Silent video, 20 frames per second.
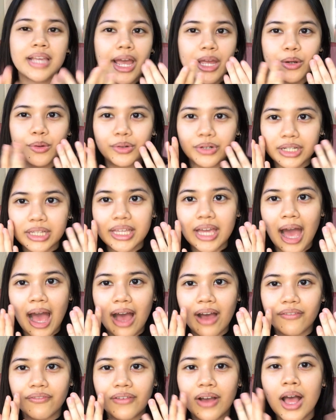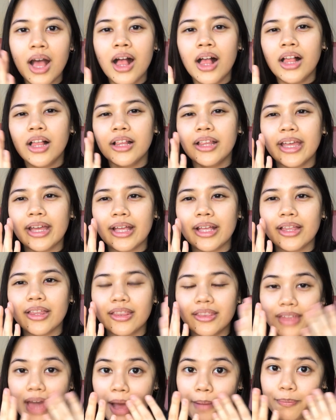I don't really have
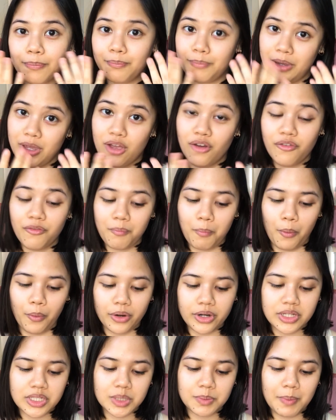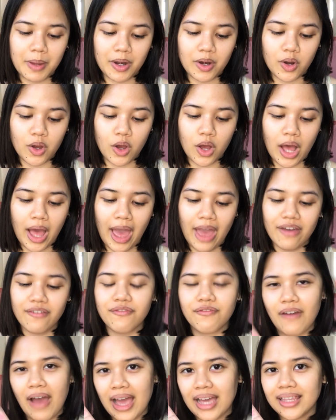like that big of pores, pero I
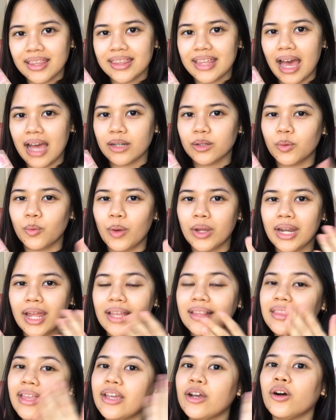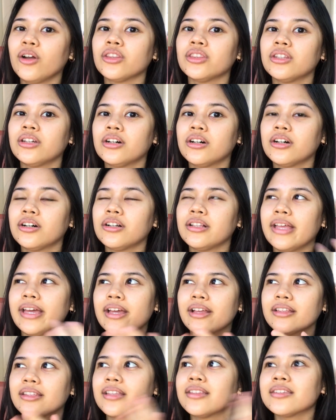find that when I lay on the
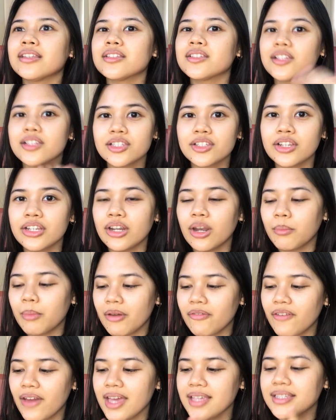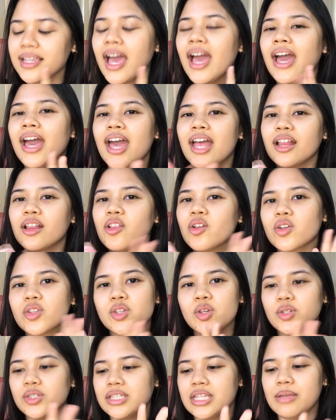like tinted sunscreen on my face, it
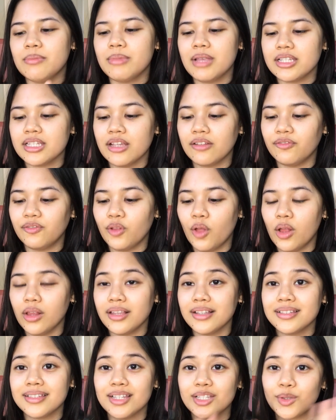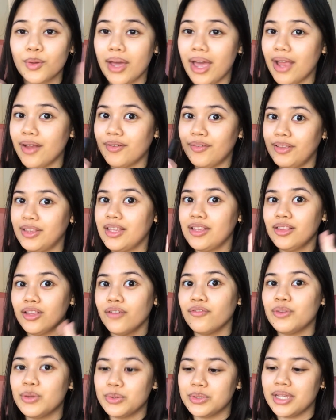looks so seamless and flawless. That's why I really
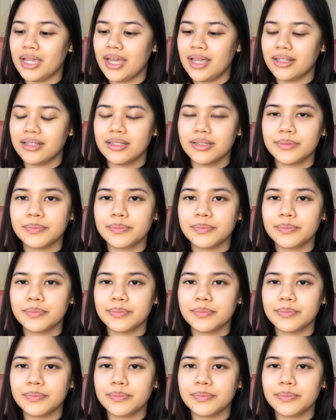love using it.